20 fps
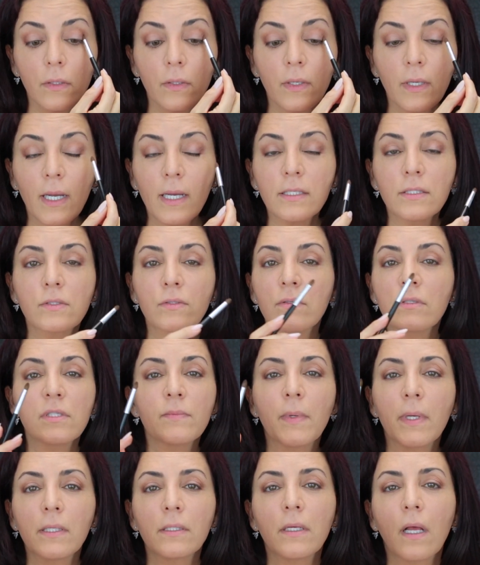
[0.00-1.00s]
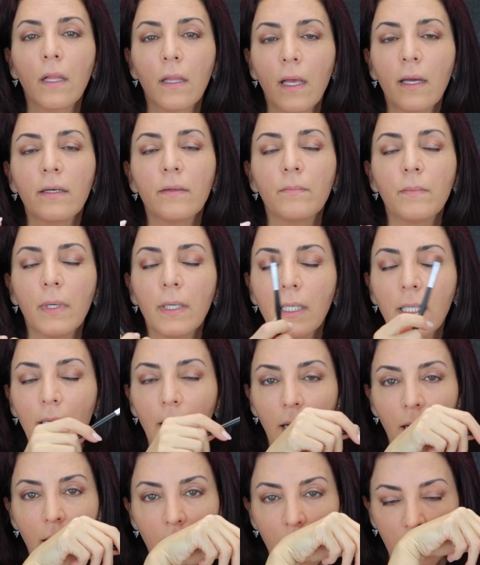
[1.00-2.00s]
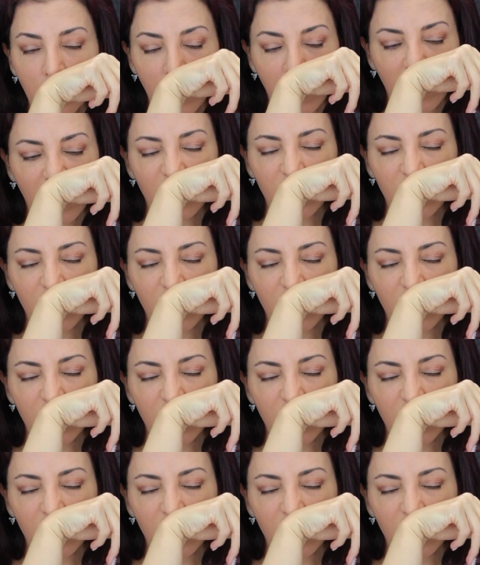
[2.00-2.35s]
You guys, don't spend a lot of money on,